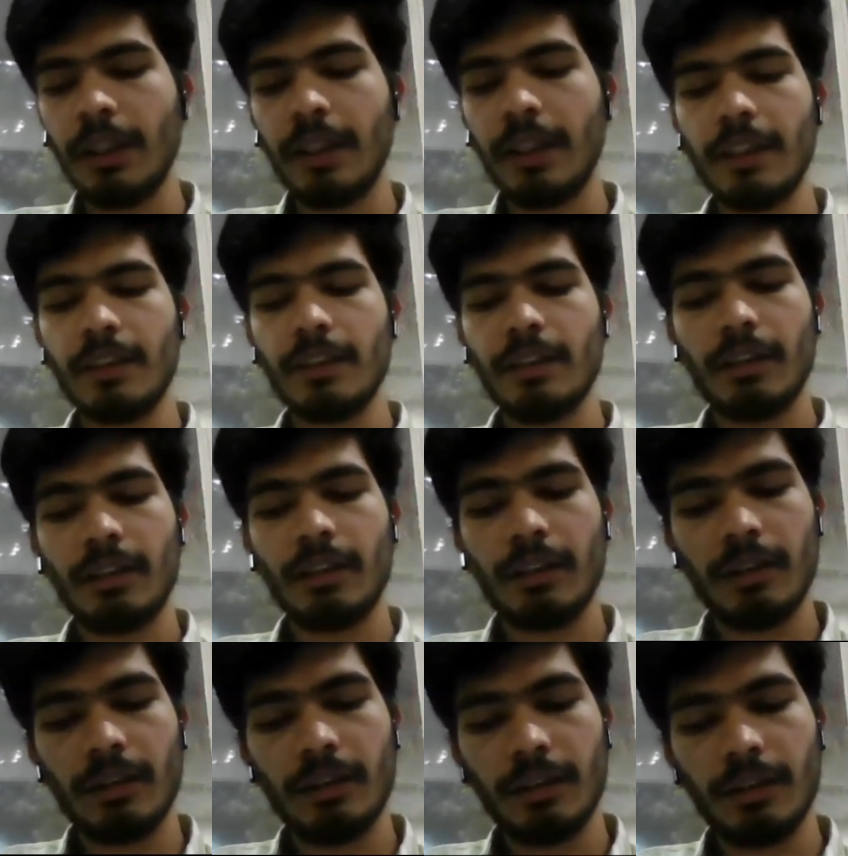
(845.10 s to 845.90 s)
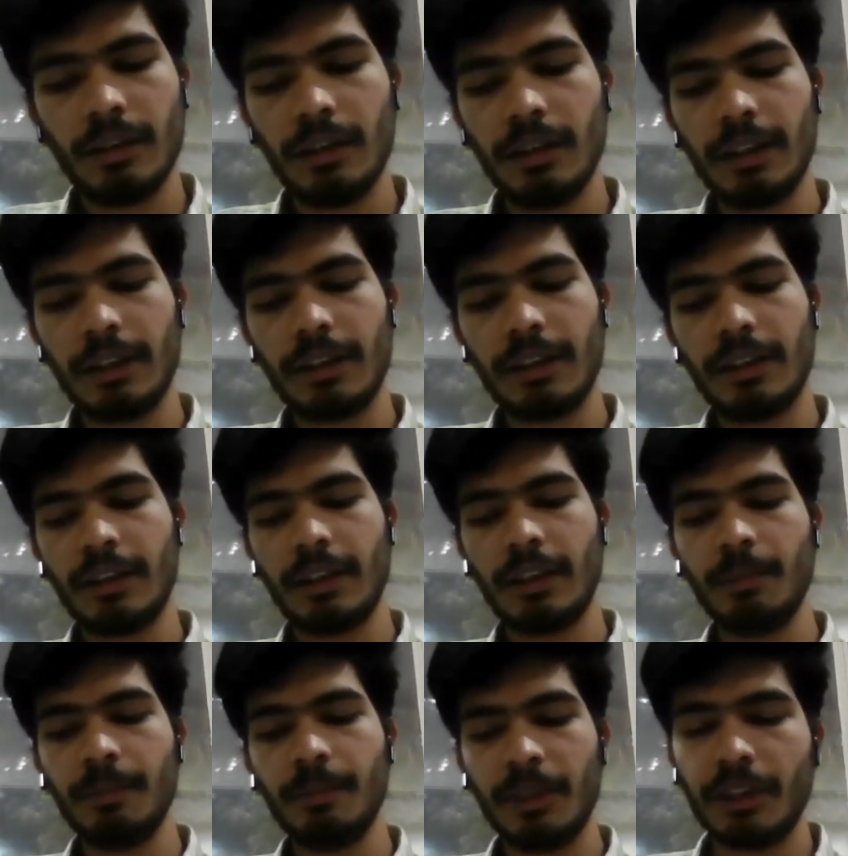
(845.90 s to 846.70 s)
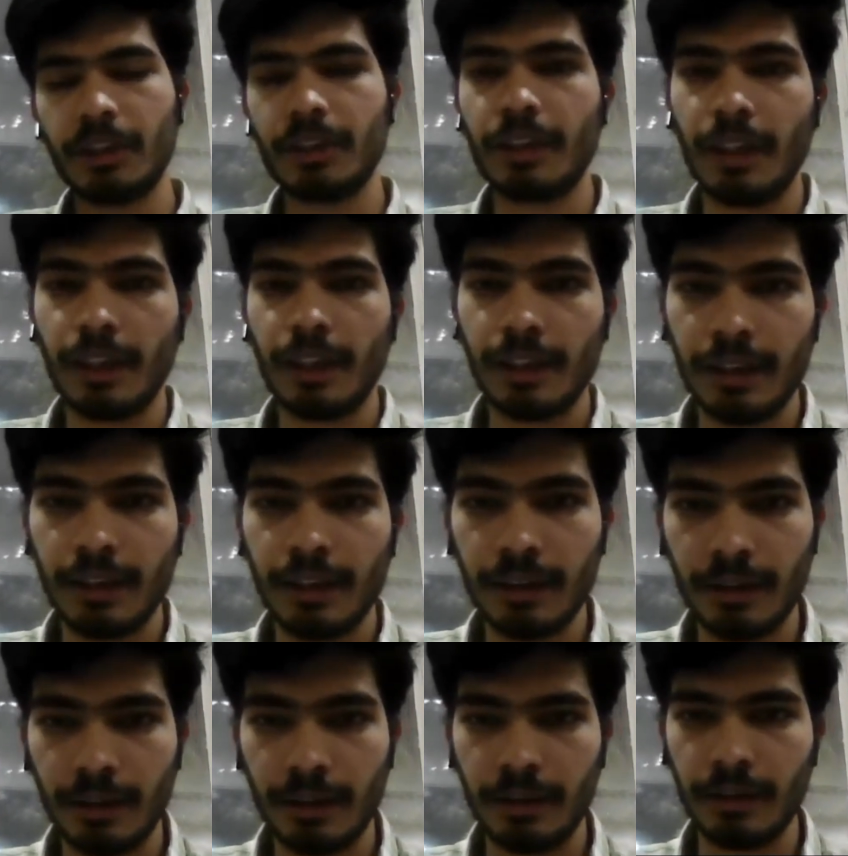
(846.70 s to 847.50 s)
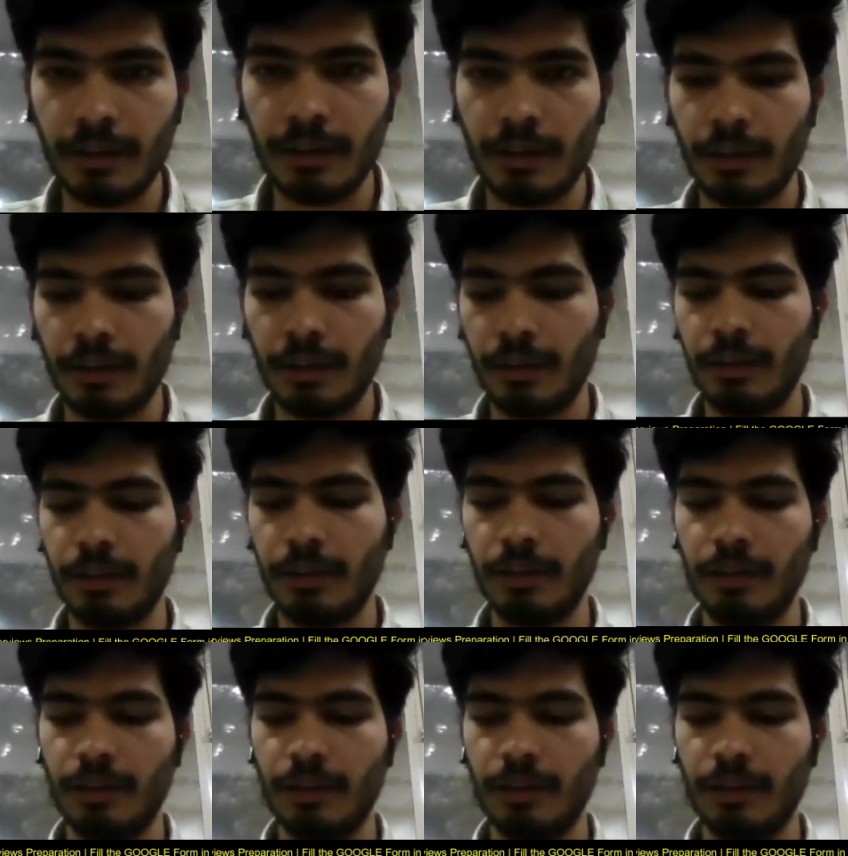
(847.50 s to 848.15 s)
in uh, electrical machines, like in, uh,